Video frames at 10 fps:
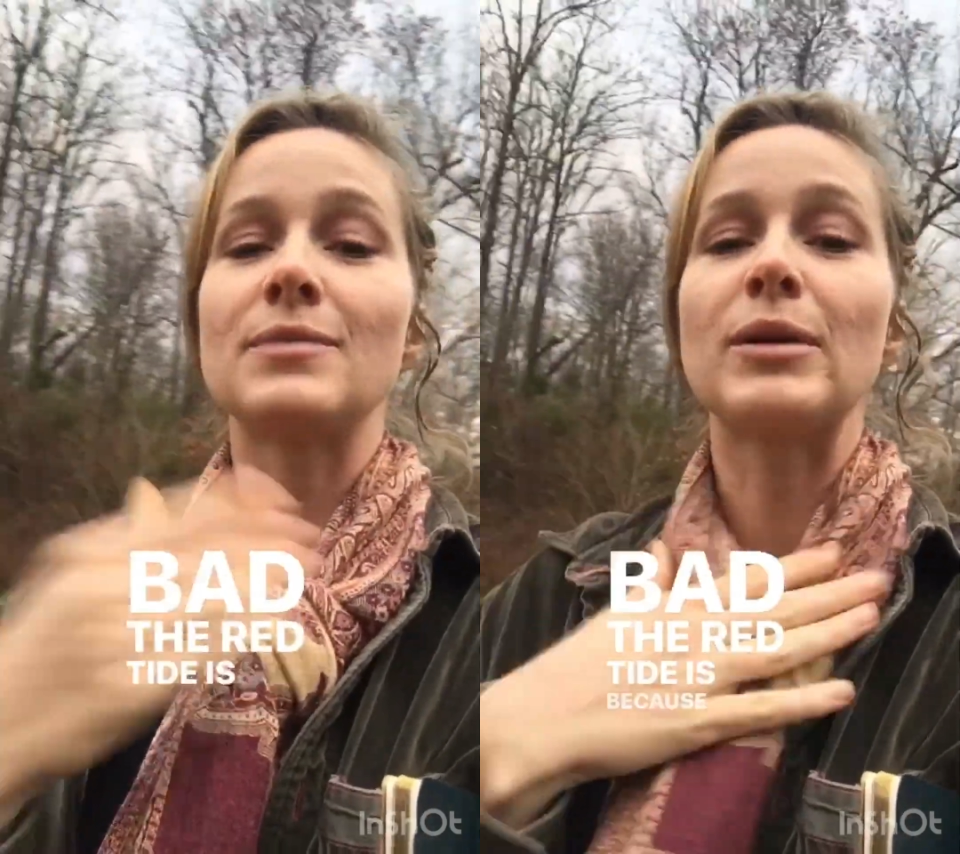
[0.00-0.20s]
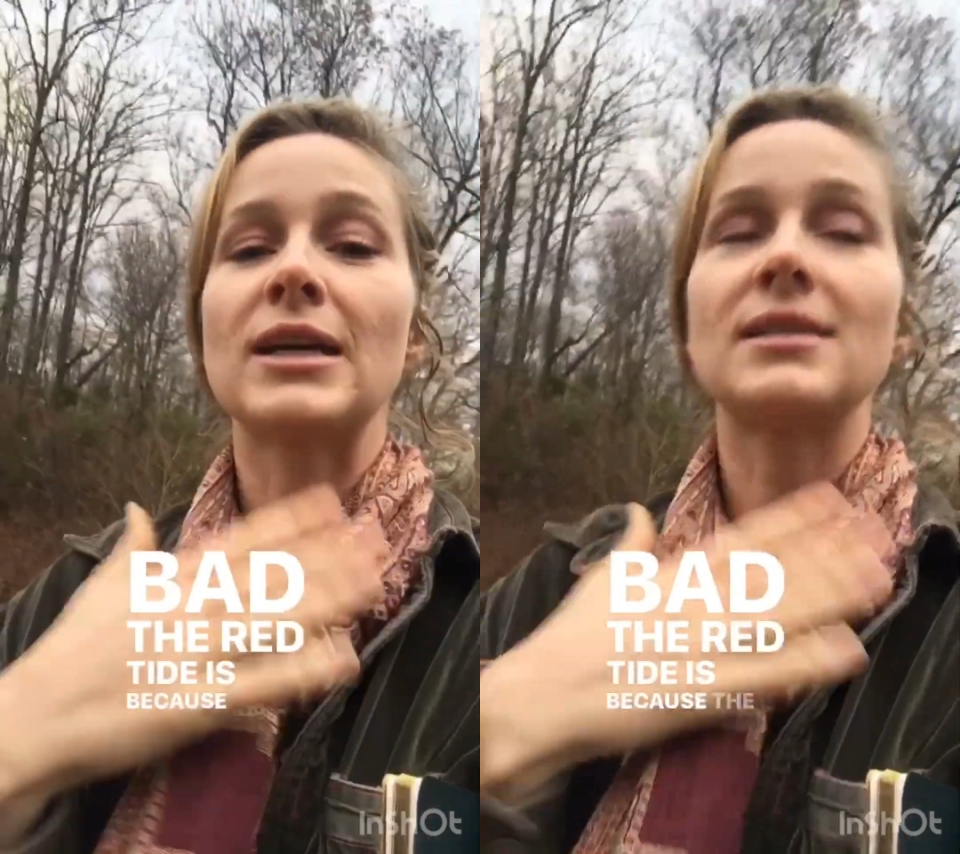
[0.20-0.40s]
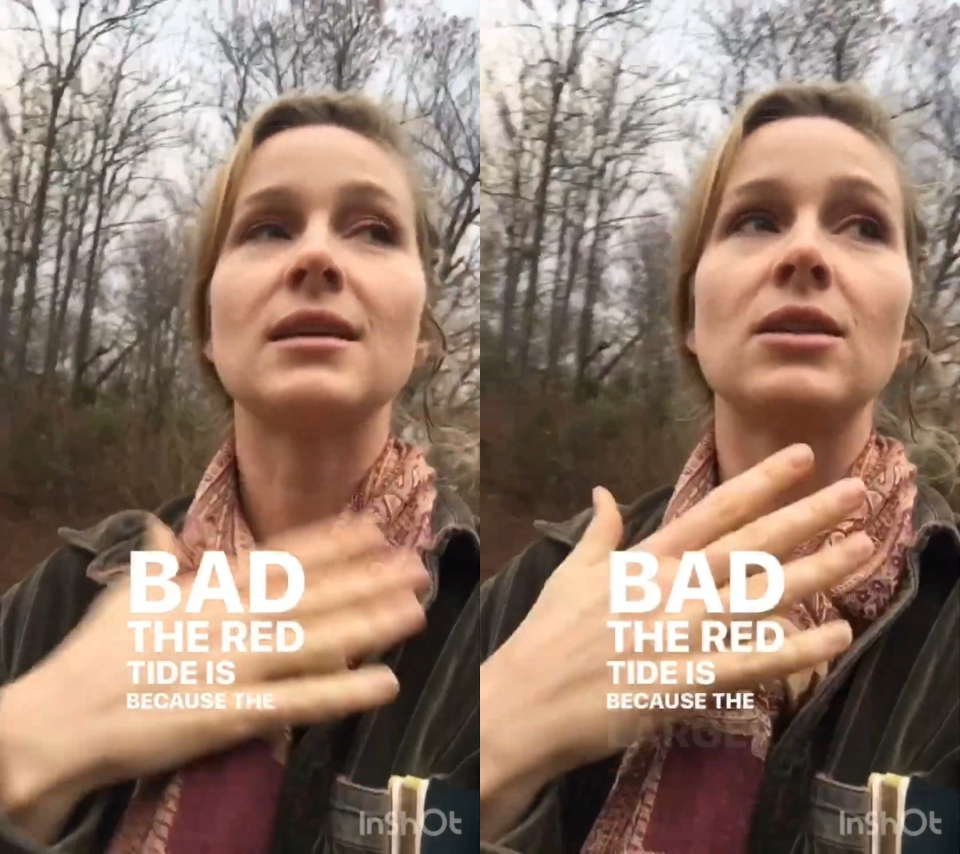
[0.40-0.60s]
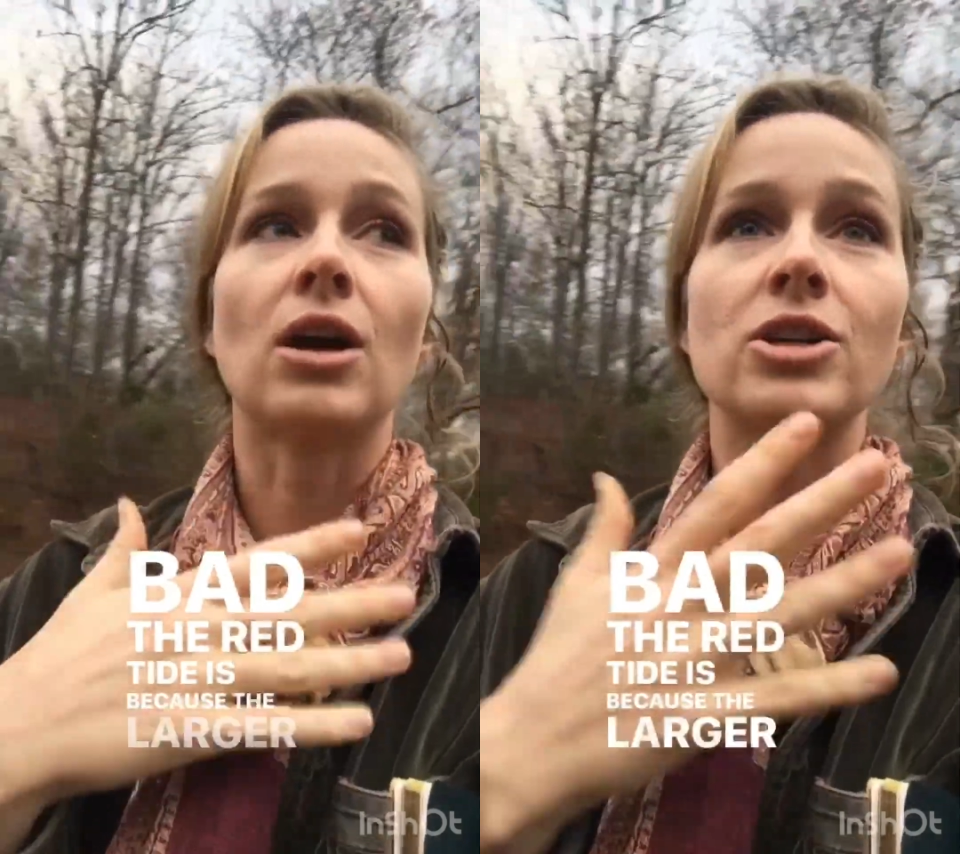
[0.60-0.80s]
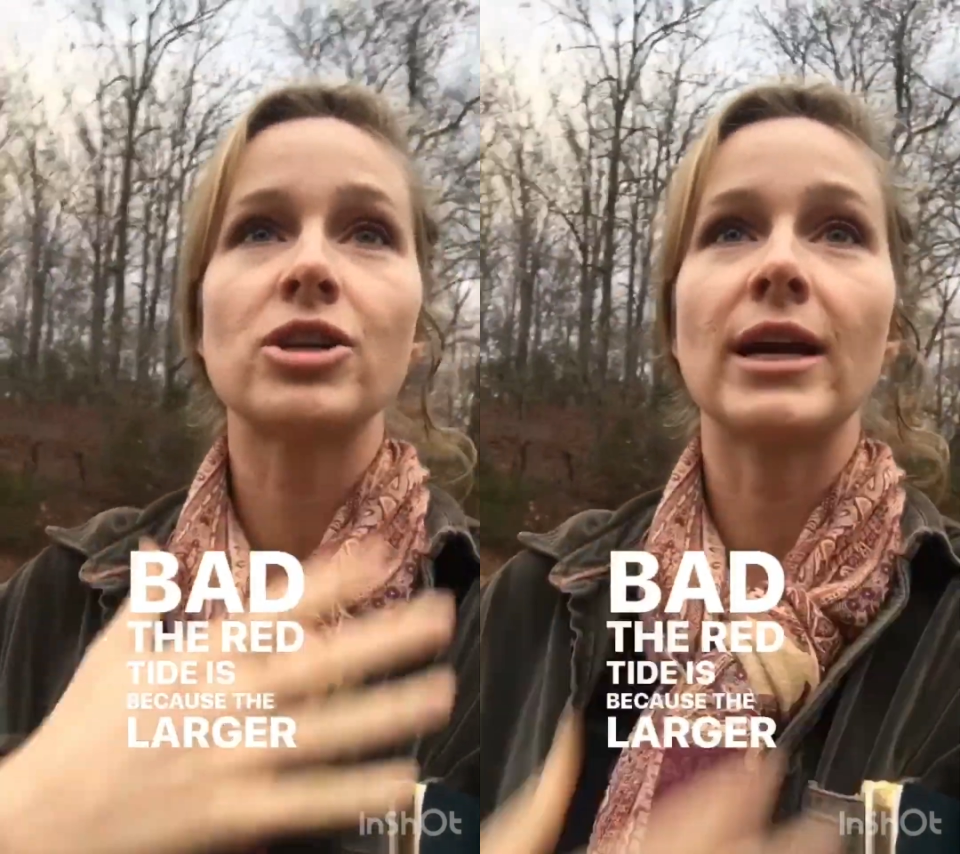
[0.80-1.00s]
because the
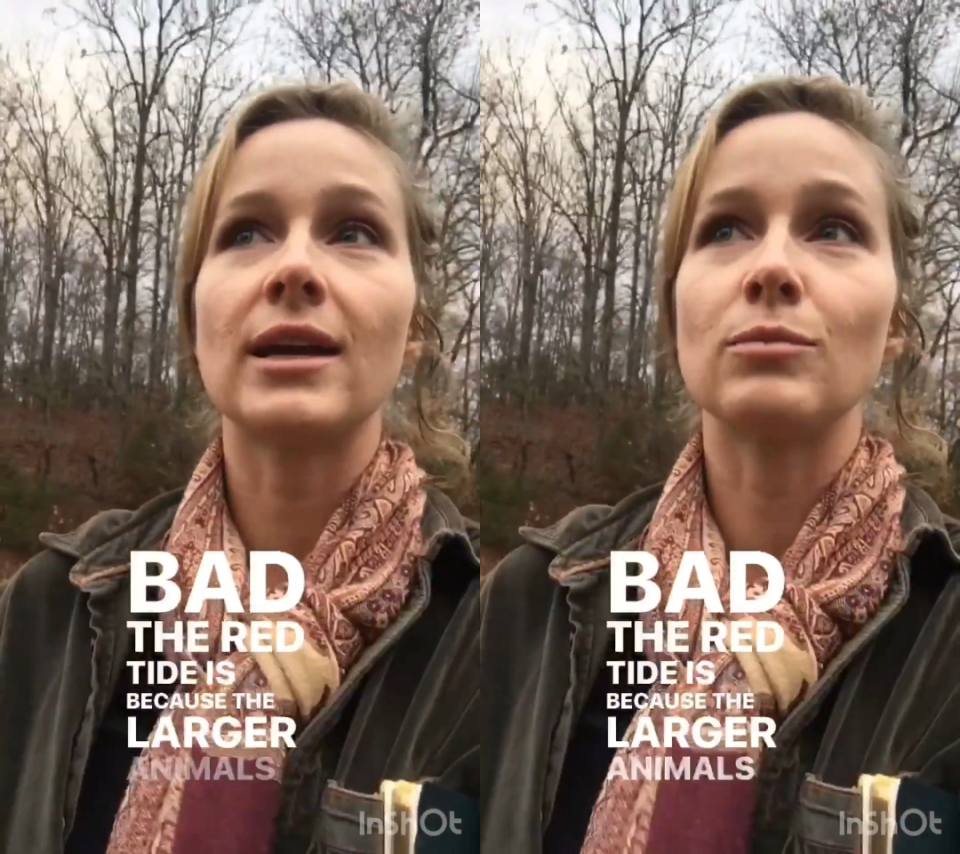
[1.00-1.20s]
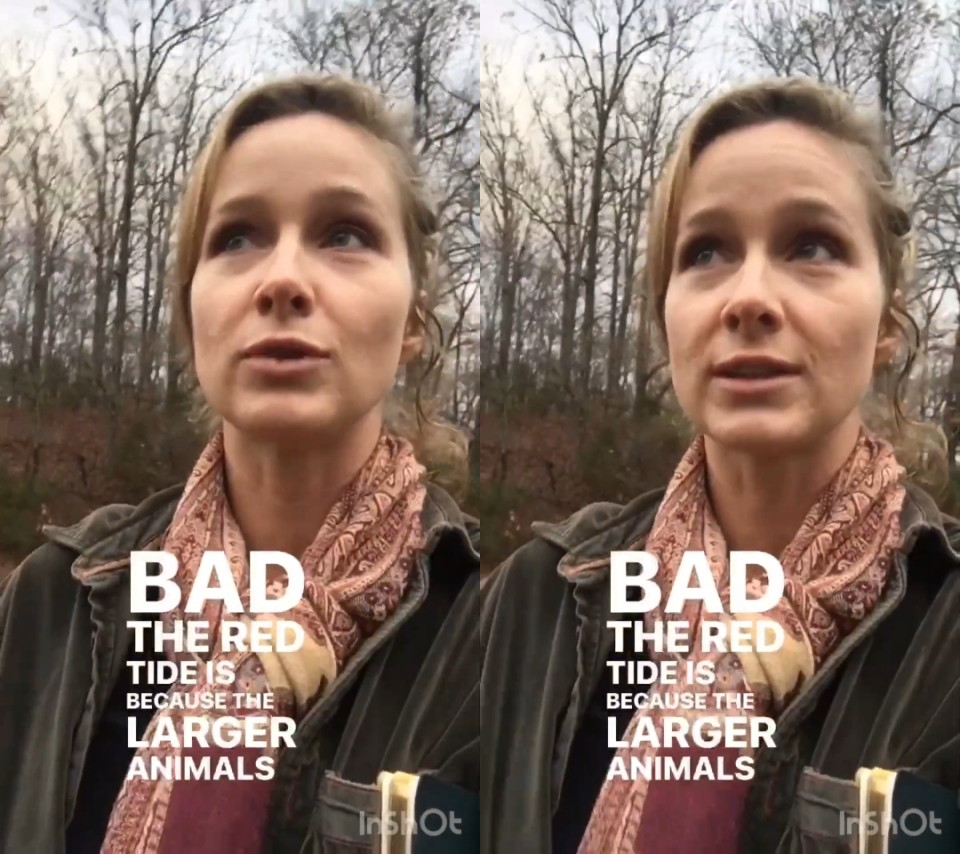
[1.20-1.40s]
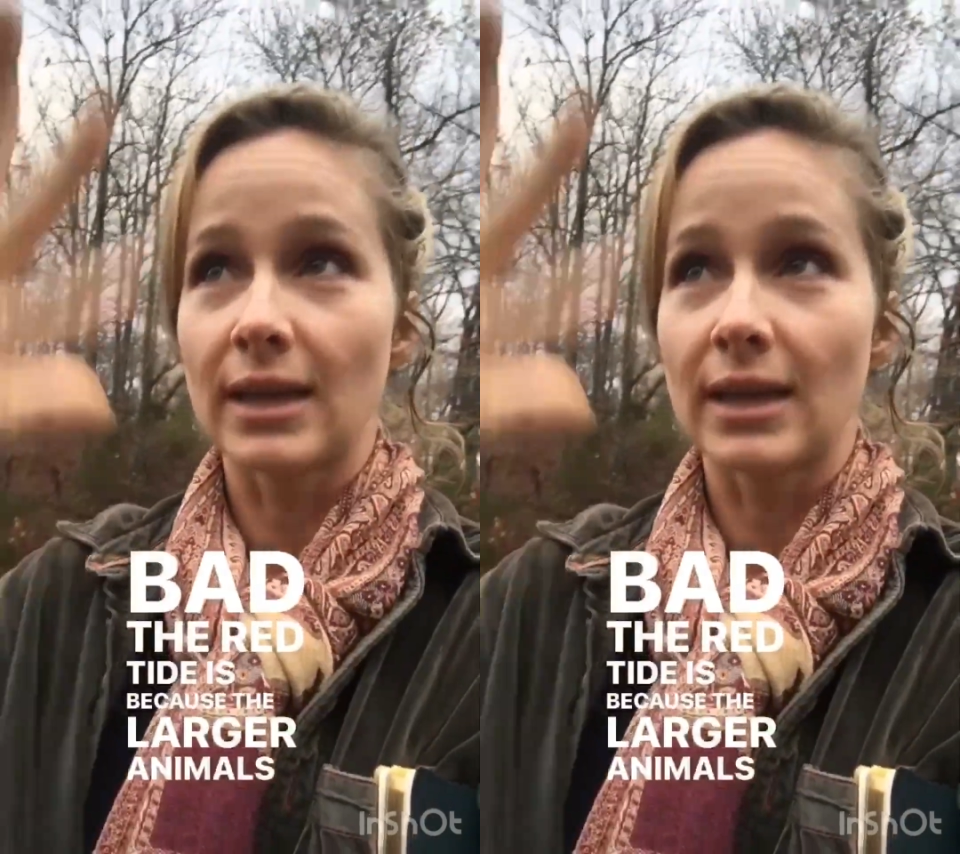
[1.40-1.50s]
larger animals